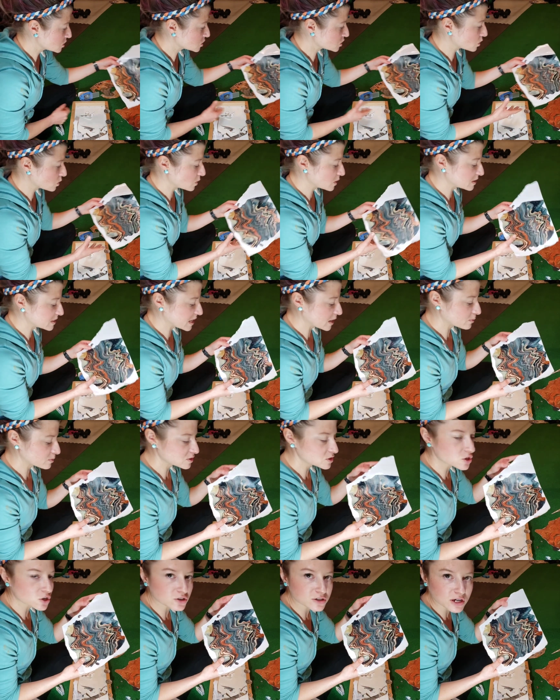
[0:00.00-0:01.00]
So, and that
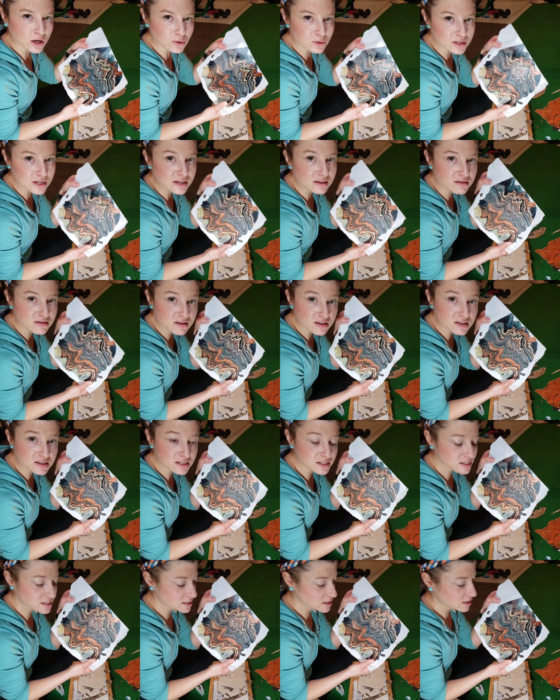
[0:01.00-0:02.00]
one turned out like
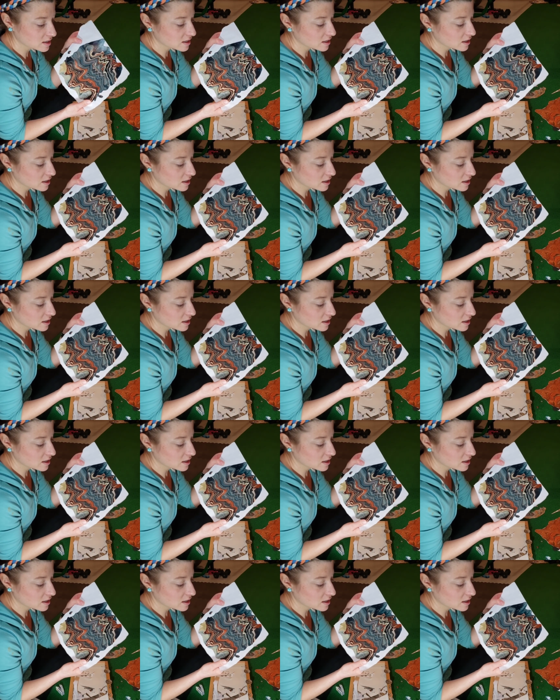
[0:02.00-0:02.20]
this.